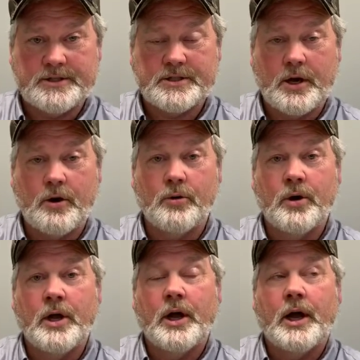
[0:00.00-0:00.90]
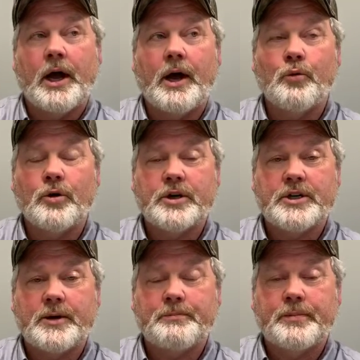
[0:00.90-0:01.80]
So I
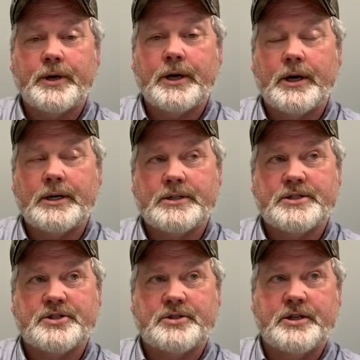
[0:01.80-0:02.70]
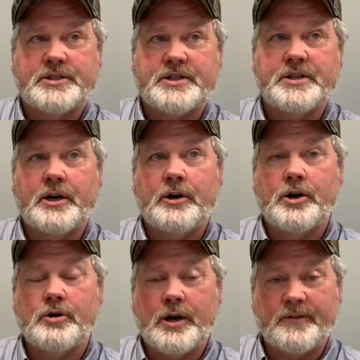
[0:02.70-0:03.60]
worked up a
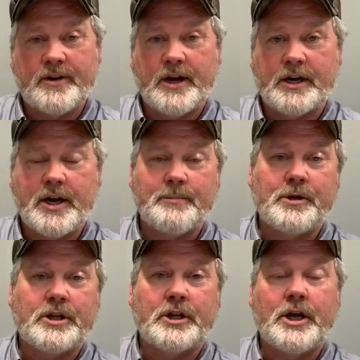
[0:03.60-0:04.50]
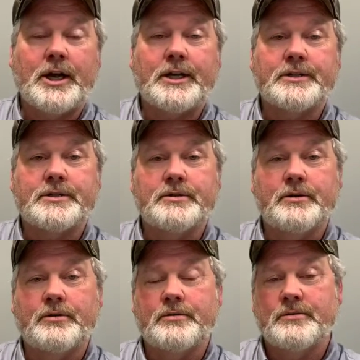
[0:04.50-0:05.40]
scenario. I've got a couple of clients
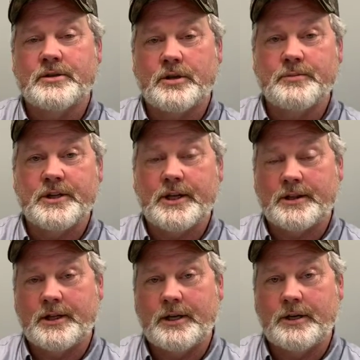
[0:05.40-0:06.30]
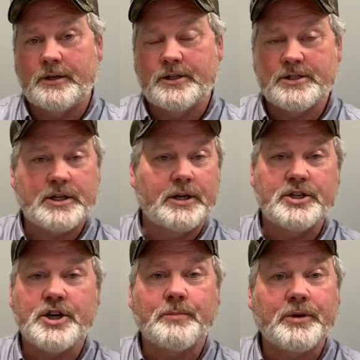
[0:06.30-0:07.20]
who told me that they're just going
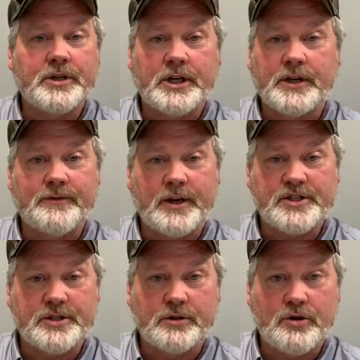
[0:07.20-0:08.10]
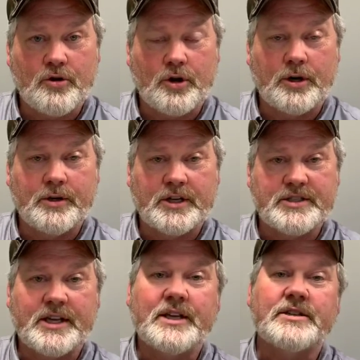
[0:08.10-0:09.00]
to jump into conventional corn
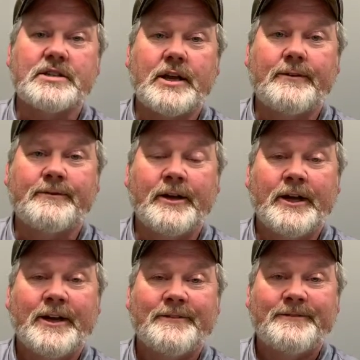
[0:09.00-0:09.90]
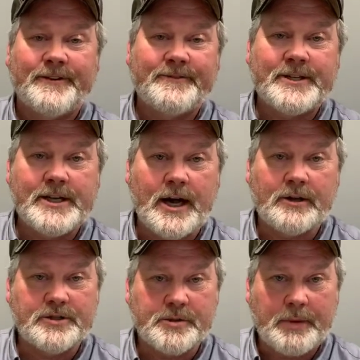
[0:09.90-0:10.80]
because they can save
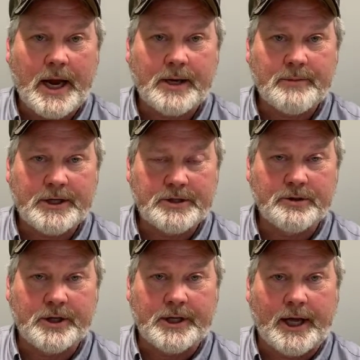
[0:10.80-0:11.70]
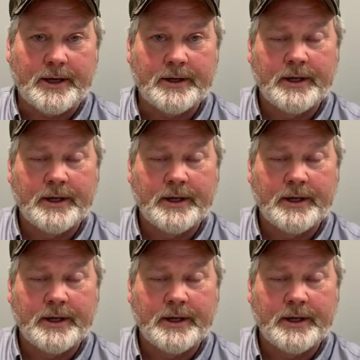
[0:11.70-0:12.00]
$50 a bag by doing that.